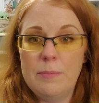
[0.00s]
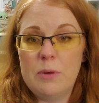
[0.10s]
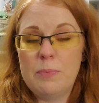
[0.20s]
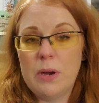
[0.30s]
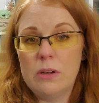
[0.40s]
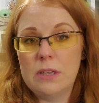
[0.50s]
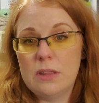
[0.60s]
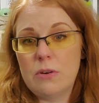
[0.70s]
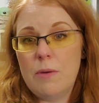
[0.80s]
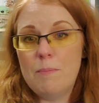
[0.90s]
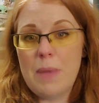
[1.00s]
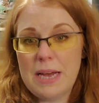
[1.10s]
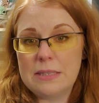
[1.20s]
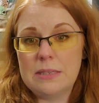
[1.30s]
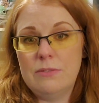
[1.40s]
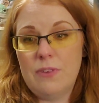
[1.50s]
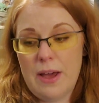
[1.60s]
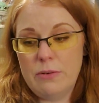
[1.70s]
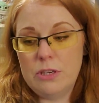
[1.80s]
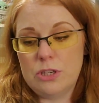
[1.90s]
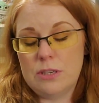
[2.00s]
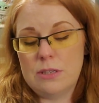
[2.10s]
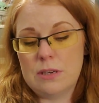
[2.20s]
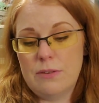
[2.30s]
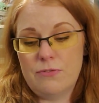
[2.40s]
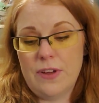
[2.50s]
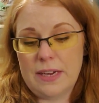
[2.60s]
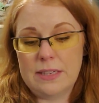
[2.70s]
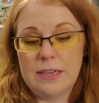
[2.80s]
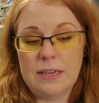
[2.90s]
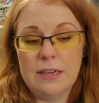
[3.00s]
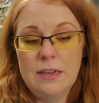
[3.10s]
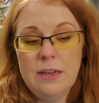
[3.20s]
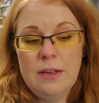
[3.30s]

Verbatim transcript: but apparently there are massive outages affecting